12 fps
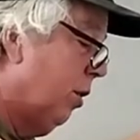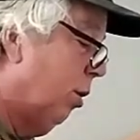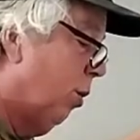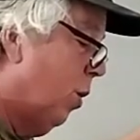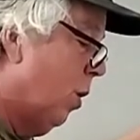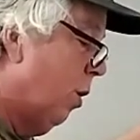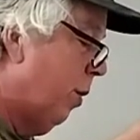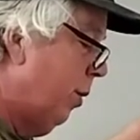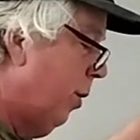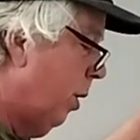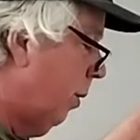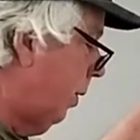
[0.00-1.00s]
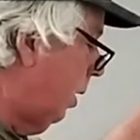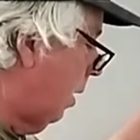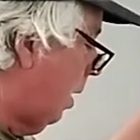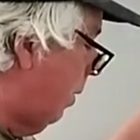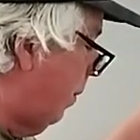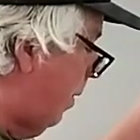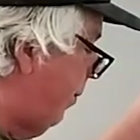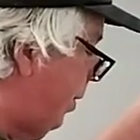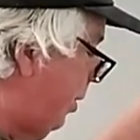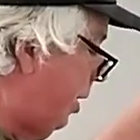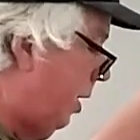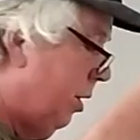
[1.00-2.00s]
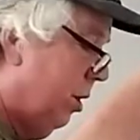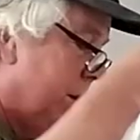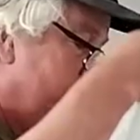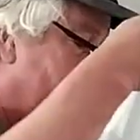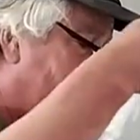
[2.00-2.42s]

of the war. We work with a lot of refugees